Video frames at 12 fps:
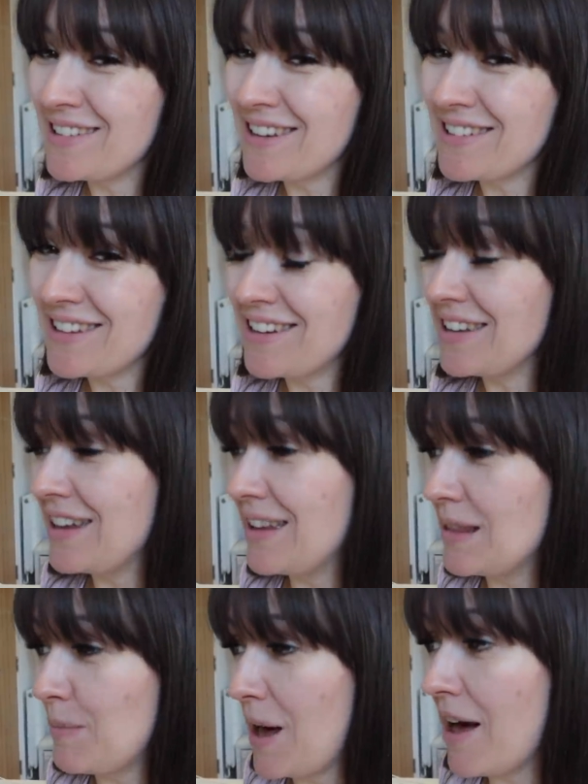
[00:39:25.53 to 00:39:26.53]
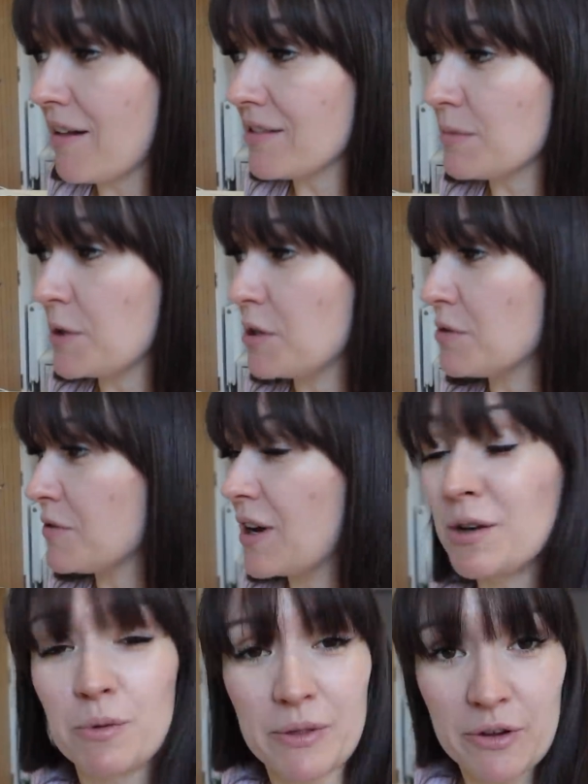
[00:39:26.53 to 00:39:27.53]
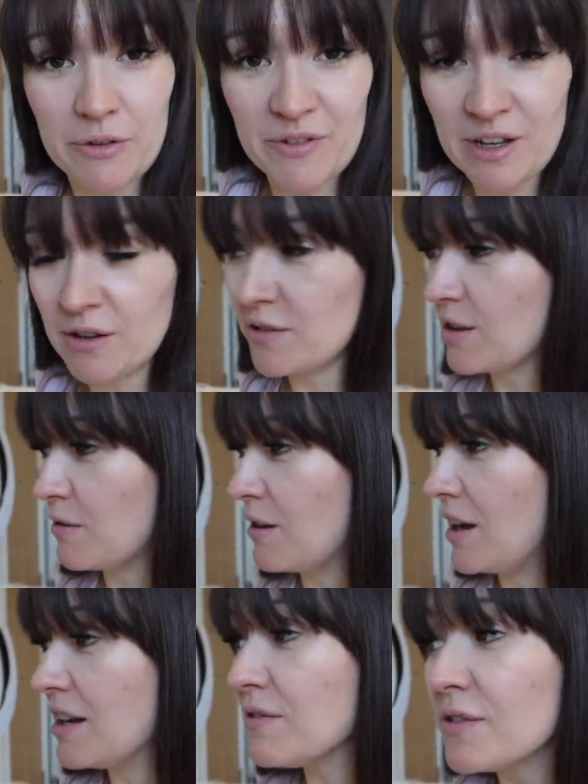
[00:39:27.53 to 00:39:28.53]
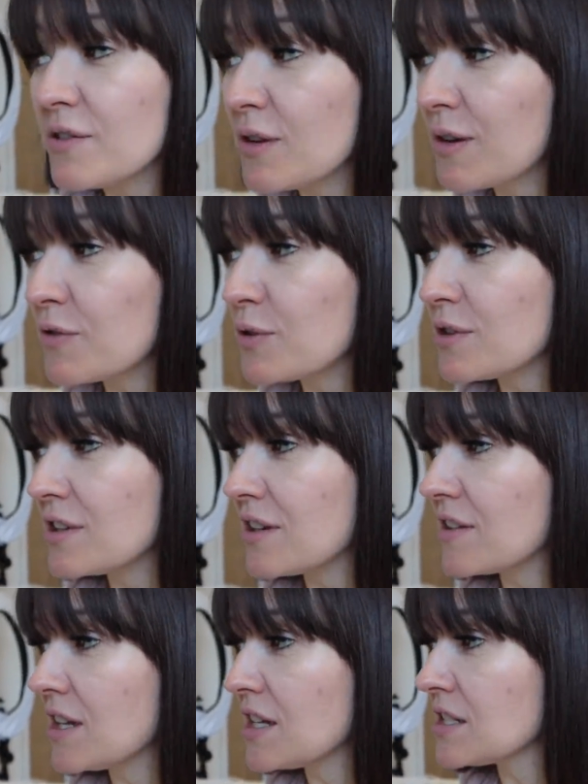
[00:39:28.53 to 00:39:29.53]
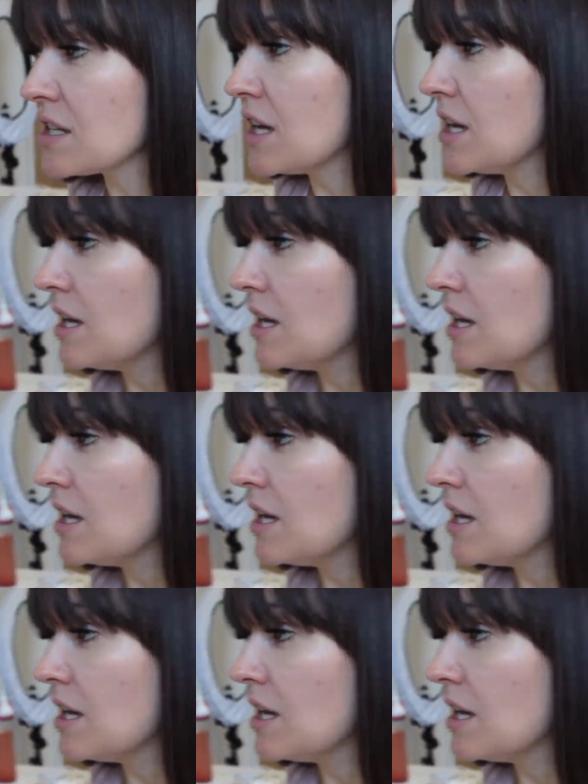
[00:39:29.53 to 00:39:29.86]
ding ding, hit the bell to be notified when those videos go live if you haven't already done that.